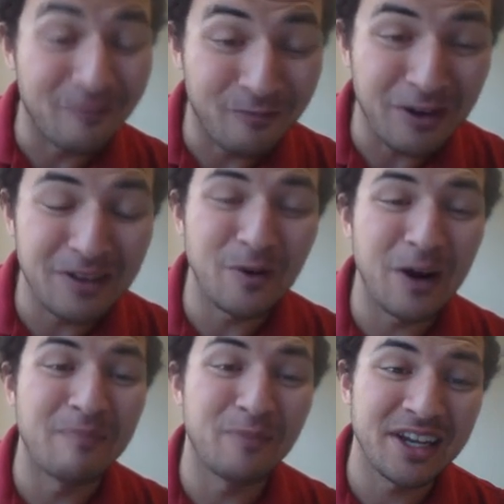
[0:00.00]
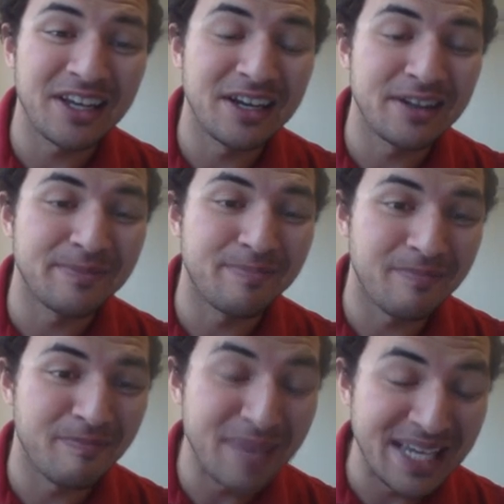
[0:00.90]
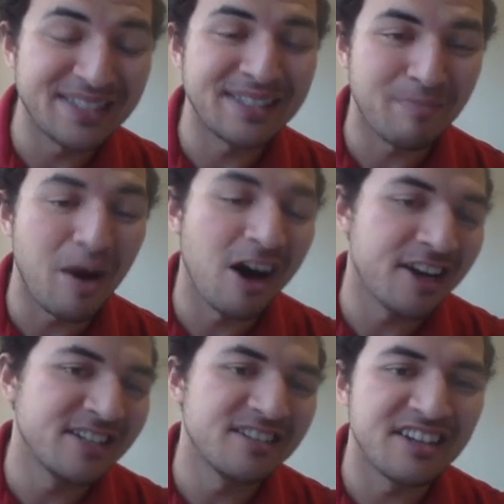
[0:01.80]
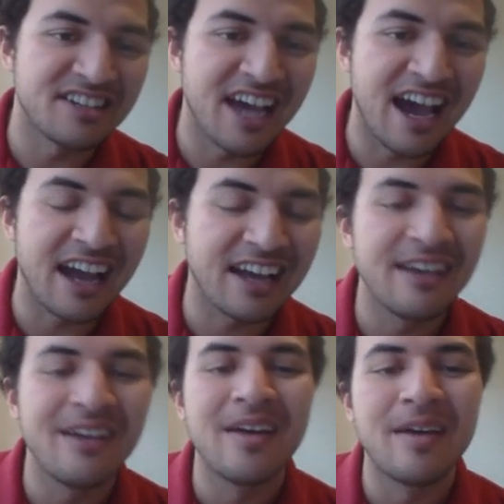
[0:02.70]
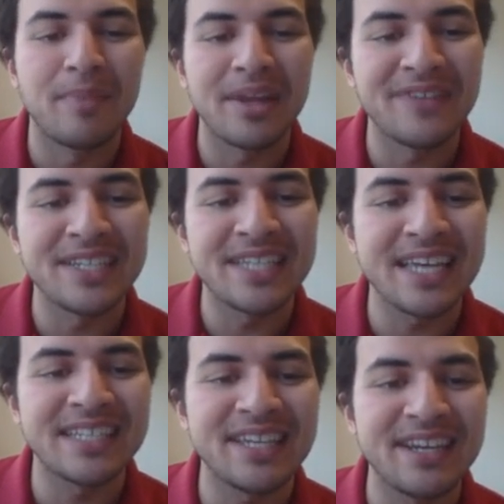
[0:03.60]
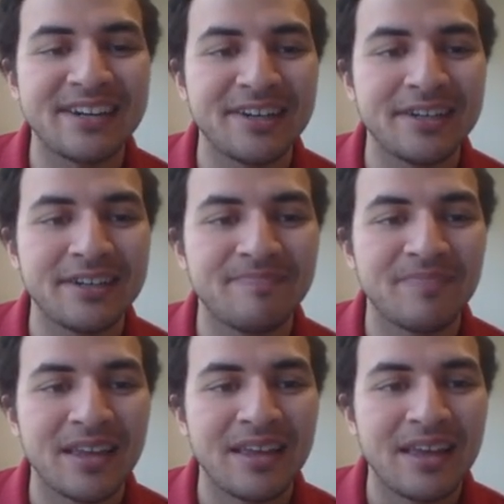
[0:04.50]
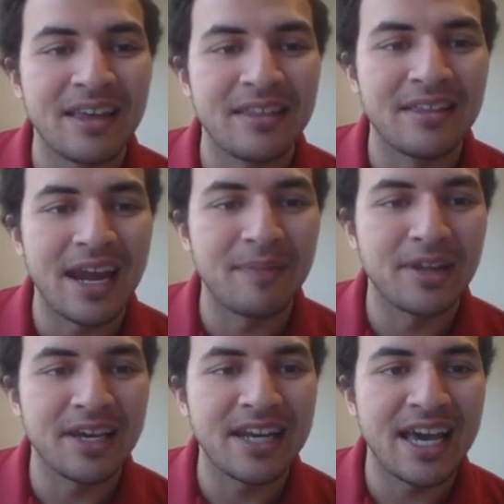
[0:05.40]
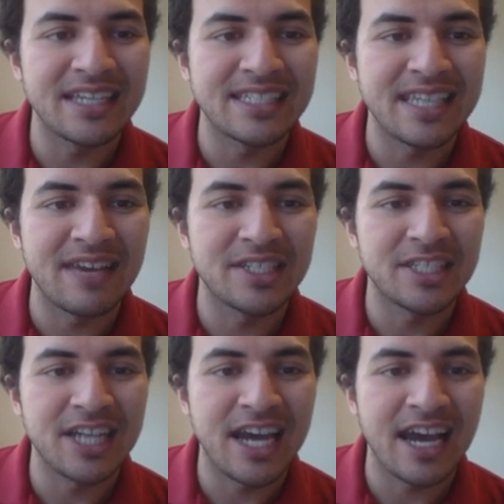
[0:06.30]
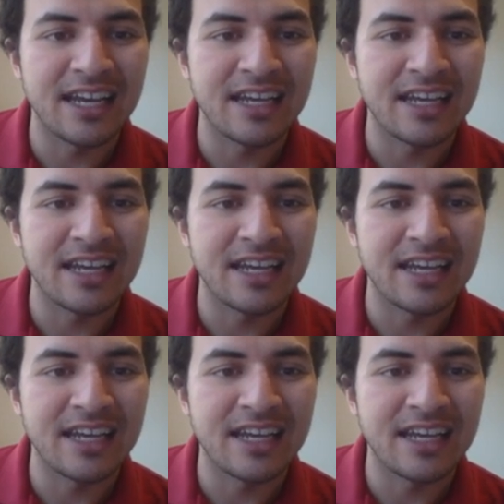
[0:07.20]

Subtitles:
Furthermore, I'm bringing another piece of pawn into the attack. But if he takes here, then I play knight e7 check.